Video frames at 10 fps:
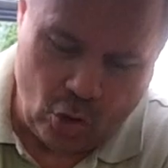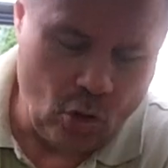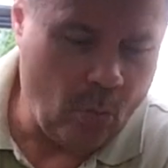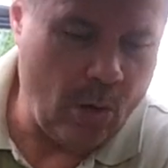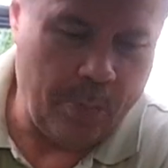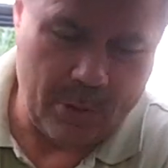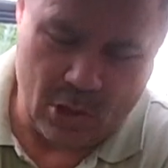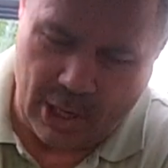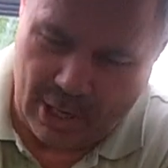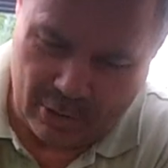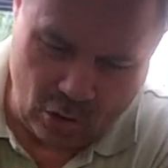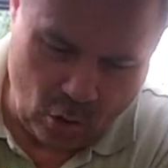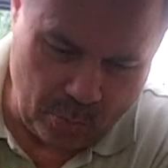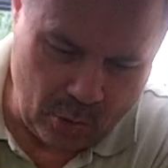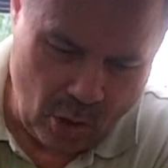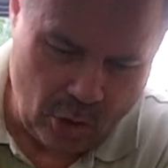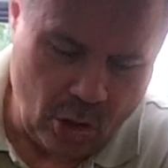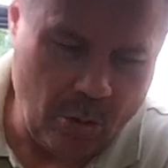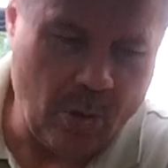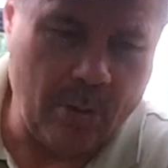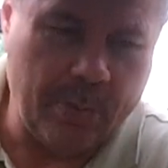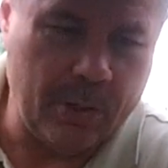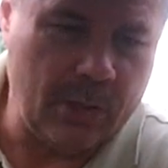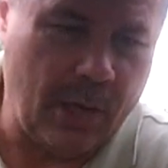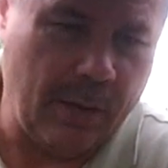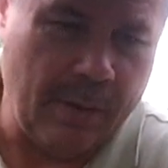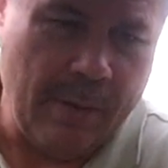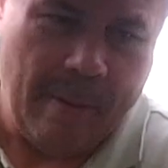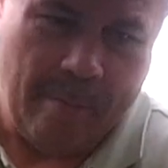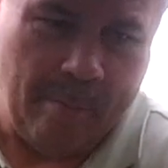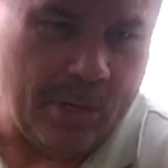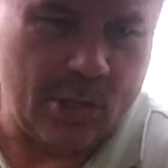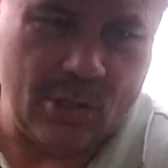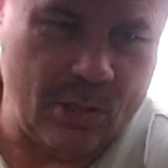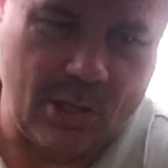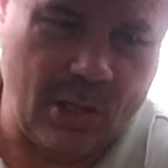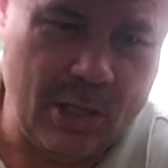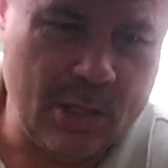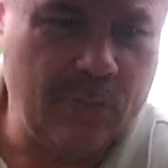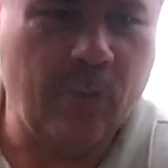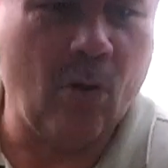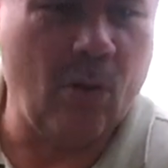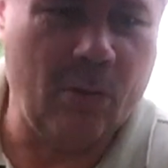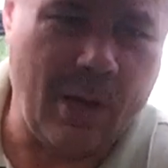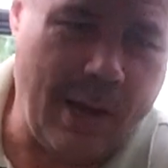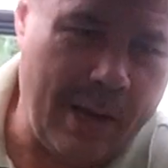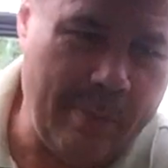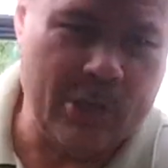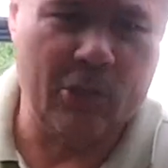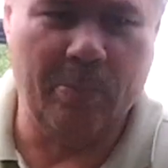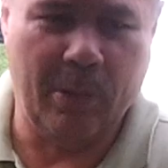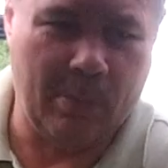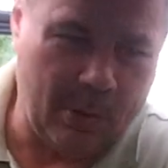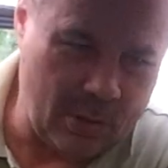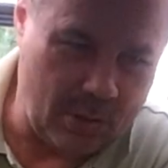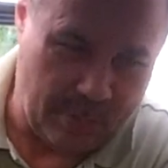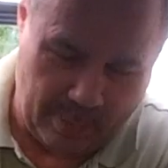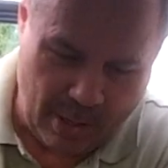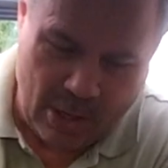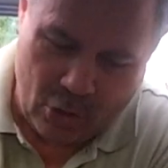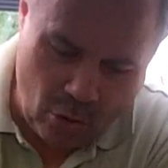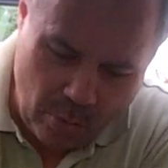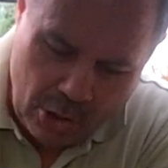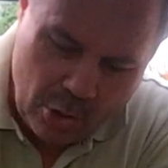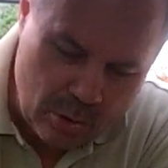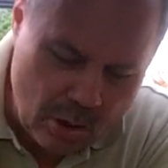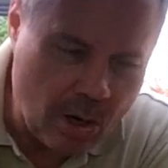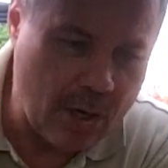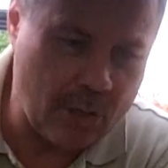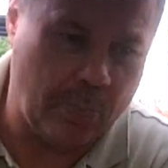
You don't want to put saddle soaps. You don't want to put Mr. Suds, 409, Mr. Bubbles. You don't want to use a harsh